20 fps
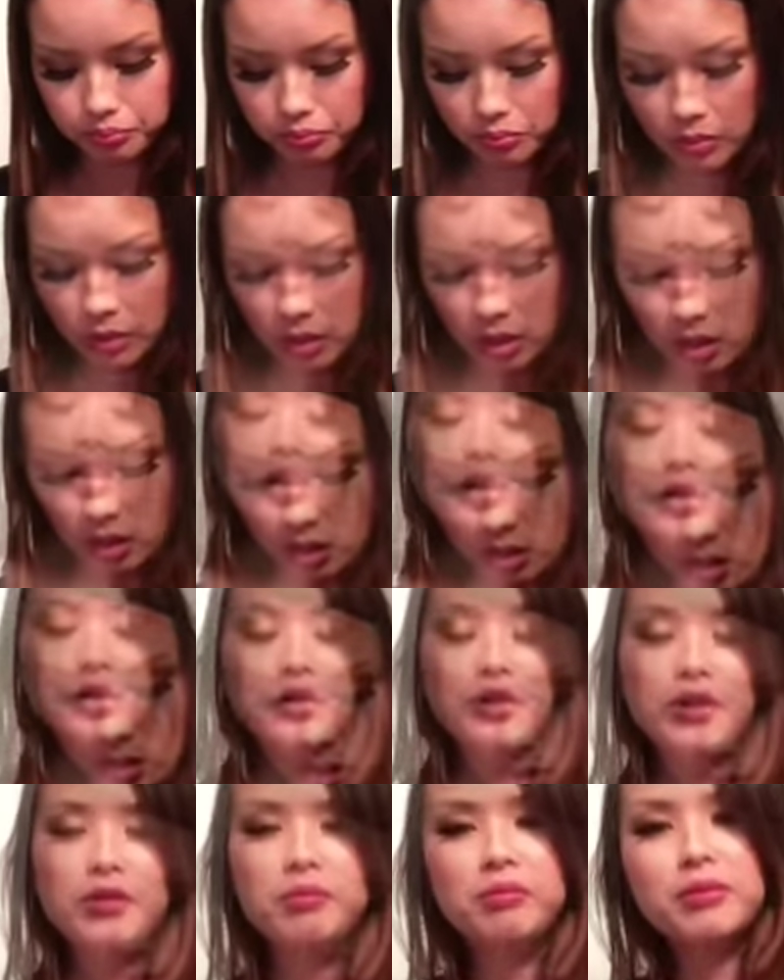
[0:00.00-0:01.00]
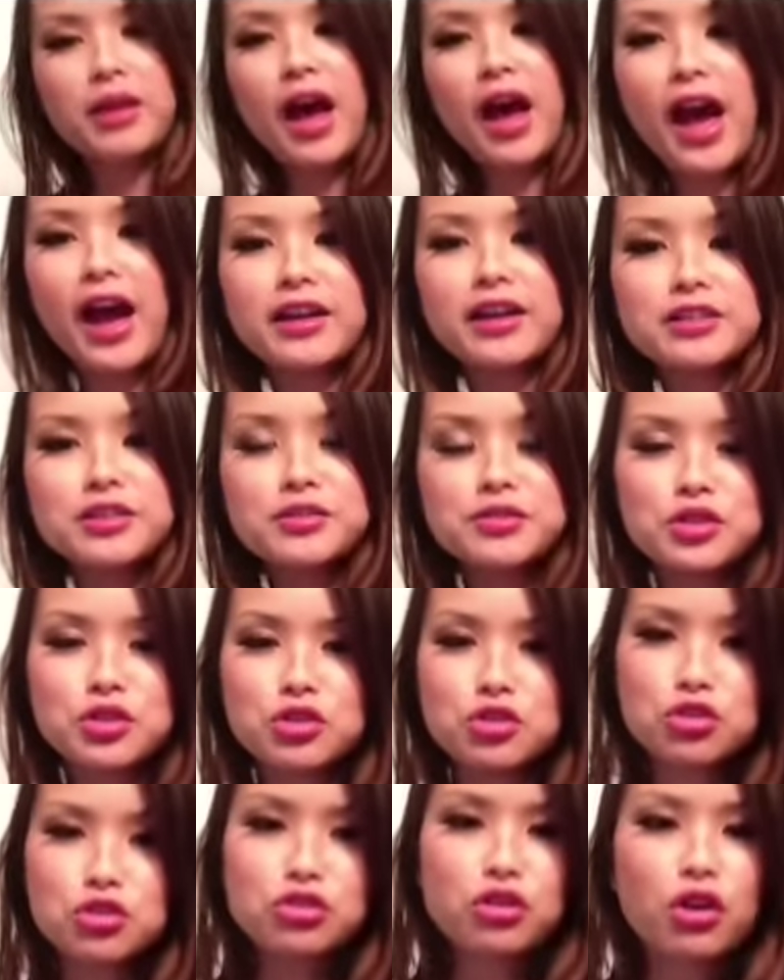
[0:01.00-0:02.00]
And the active
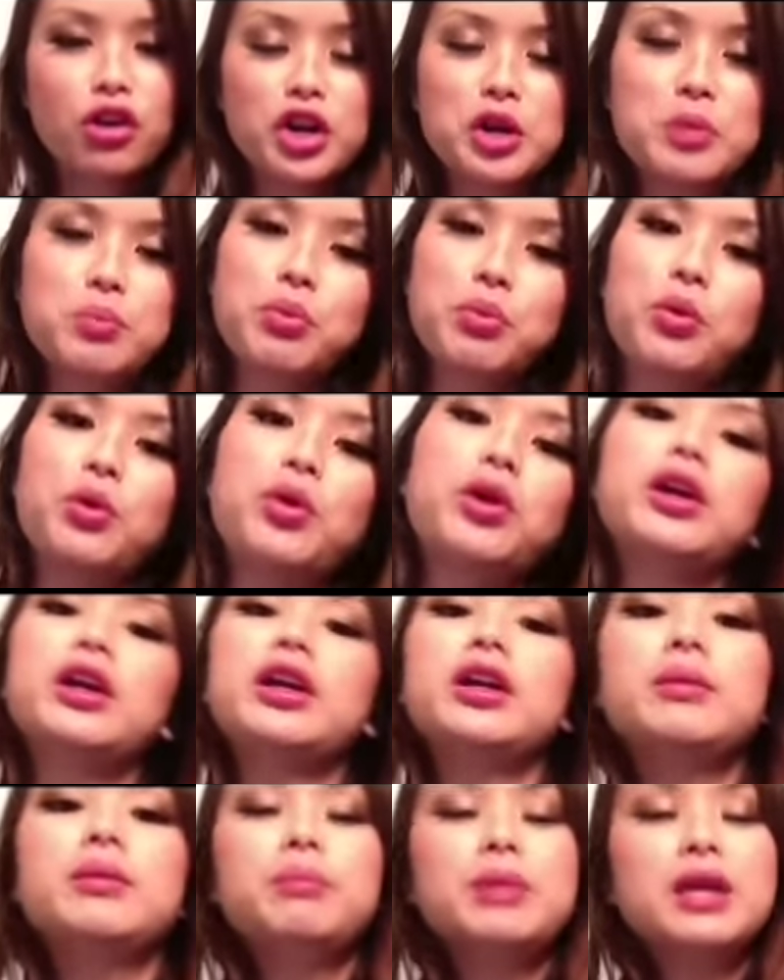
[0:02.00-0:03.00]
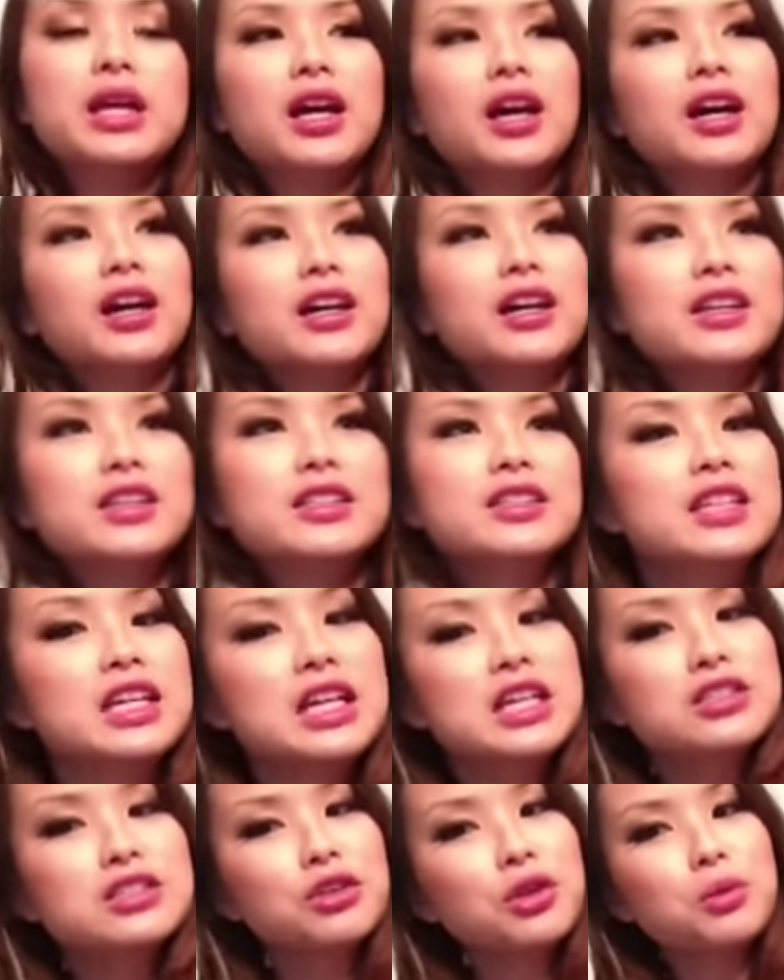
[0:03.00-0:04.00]
users are important because
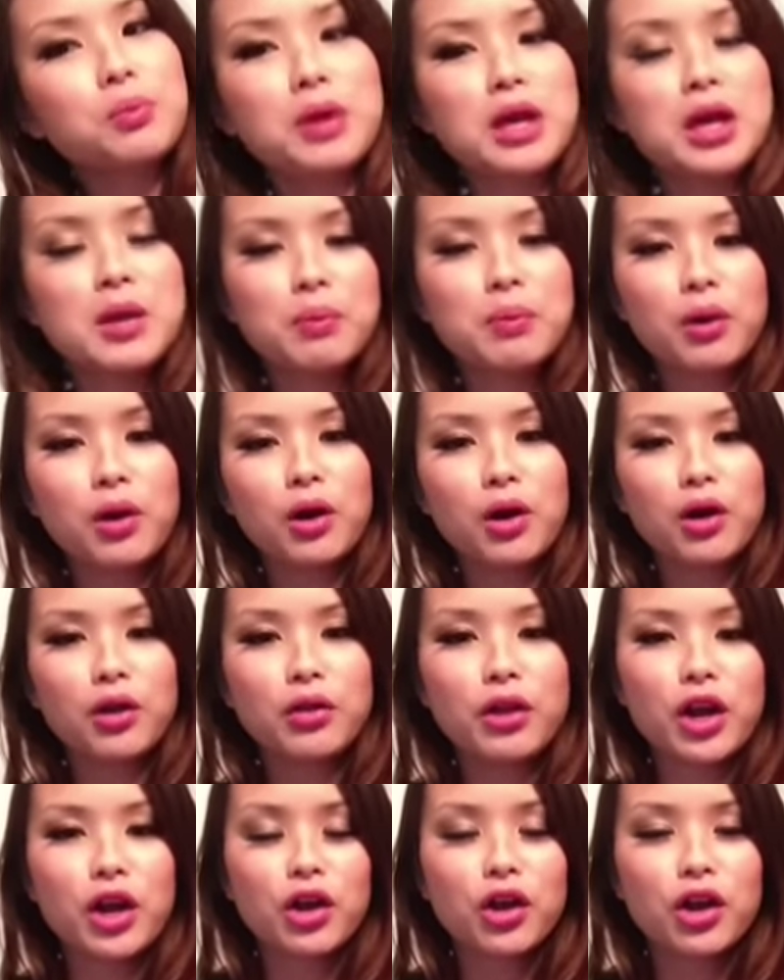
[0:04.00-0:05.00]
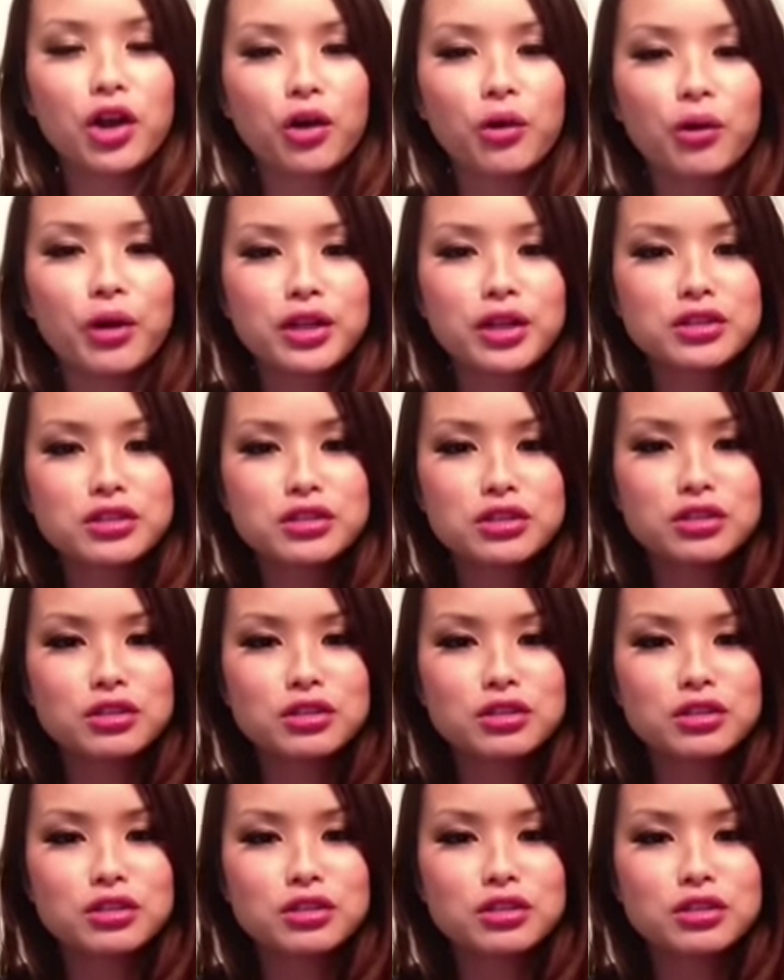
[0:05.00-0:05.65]
these are the people that are going